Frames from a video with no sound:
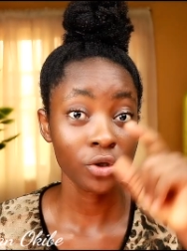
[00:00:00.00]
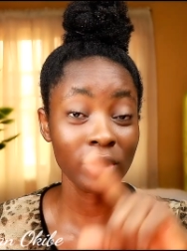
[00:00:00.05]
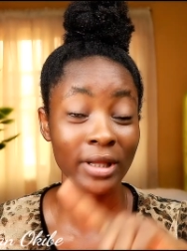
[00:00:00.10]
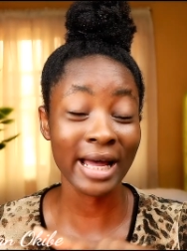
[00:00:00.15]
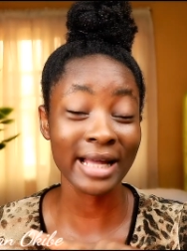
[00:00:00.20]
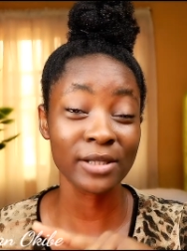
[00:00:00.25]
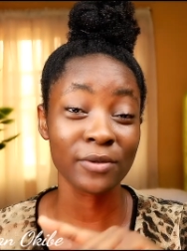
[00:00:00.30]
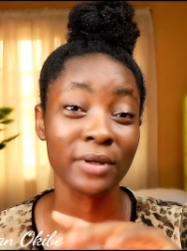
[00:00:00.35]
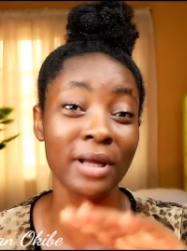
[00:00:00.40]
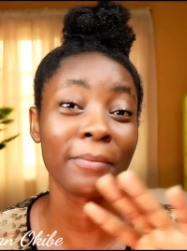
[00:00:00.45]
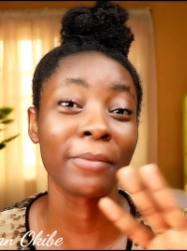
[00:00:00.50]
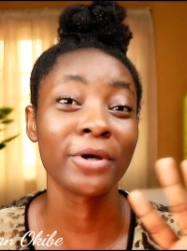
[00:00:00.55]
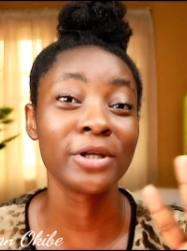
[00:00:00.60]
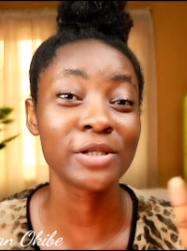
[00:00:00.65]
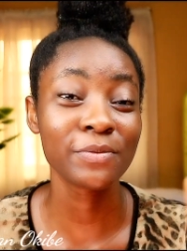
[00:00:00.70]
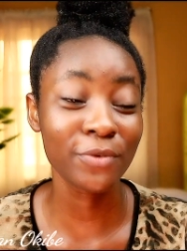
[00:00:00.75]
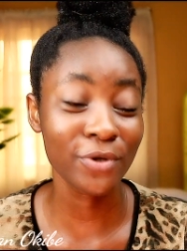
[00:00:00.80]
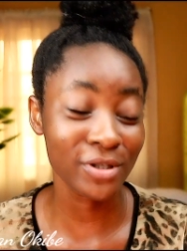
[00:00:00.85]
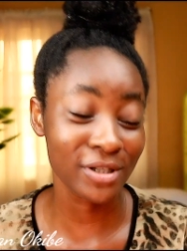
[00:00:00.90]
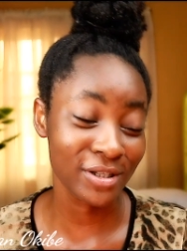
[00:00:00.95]
So that's what I'm going
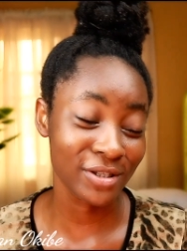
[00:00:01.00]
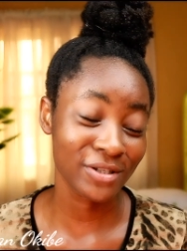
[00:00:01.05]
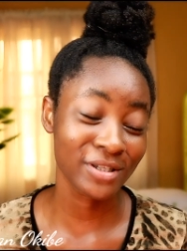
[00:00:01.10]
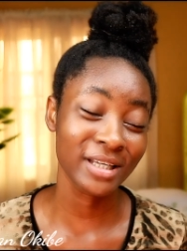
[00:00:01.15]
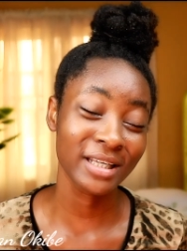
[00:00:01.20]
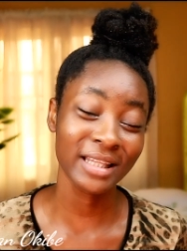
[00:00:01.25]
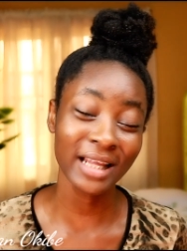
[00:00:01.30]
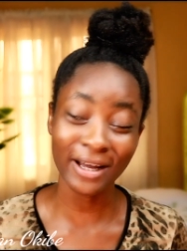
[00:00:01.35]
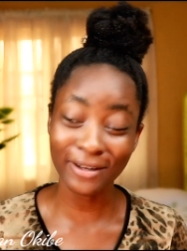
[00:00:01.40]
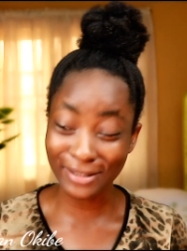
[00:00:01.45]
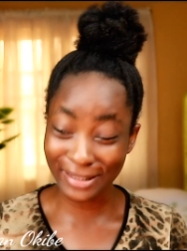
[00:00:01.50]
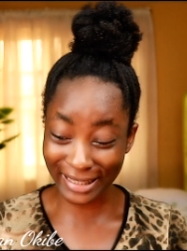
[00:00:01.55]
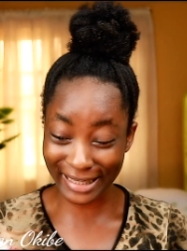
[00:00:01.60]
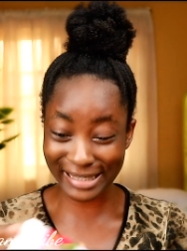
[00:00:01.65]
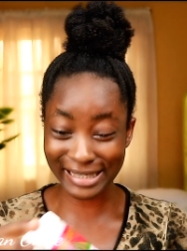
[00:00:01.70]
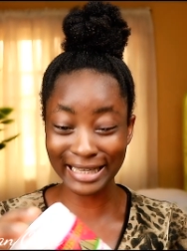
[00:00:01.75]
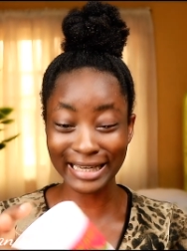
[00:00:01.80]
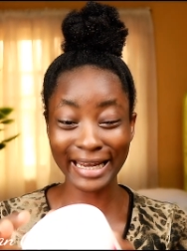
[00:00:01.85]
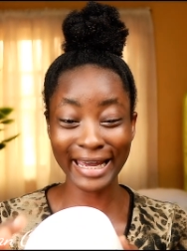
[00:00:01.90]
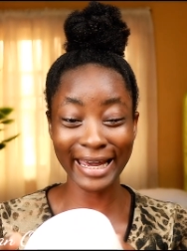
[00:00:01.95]
to be using today. Now,
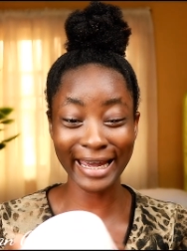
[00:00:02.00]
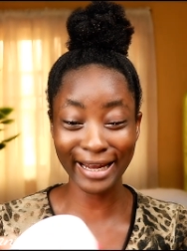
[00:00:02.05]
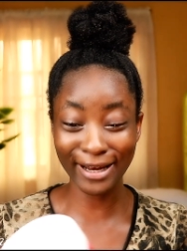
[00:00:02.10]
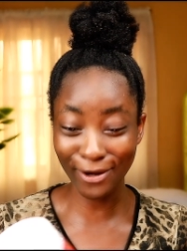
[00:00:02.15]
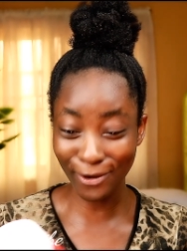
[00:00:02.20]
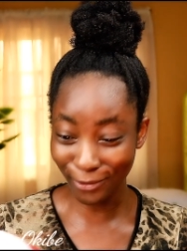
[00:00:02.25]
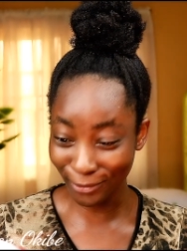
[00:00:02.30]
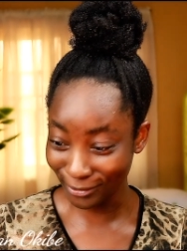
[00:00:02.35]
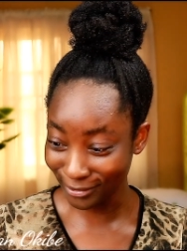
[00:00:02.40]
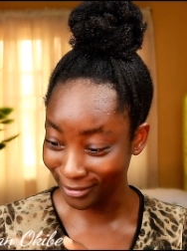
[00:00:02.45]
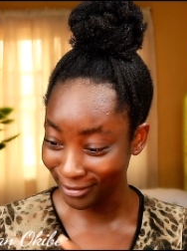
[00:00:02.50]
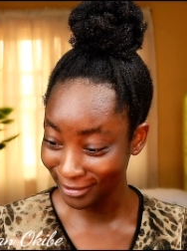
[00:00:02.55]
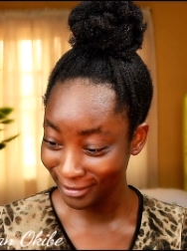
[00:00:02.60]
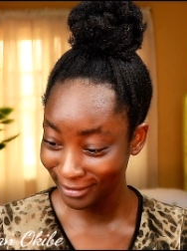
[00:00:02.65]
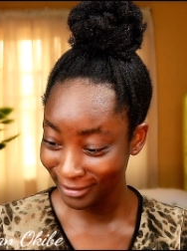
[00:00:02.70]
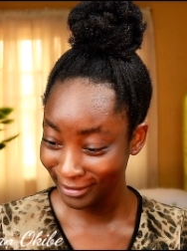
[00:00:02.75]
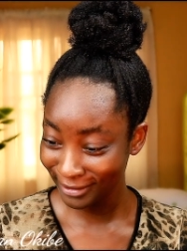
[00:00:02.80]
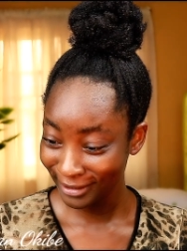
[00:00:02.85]
this clay alone